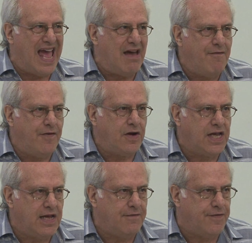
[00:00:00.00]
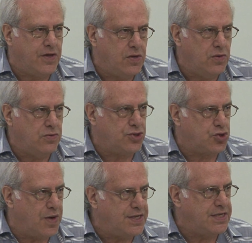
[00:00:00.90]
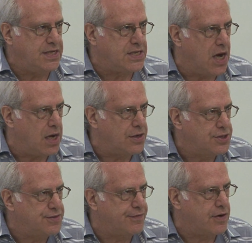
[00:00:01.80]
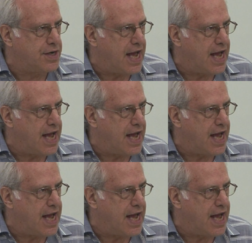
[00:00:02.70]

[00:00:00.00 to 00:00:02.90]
ever give you $20 for an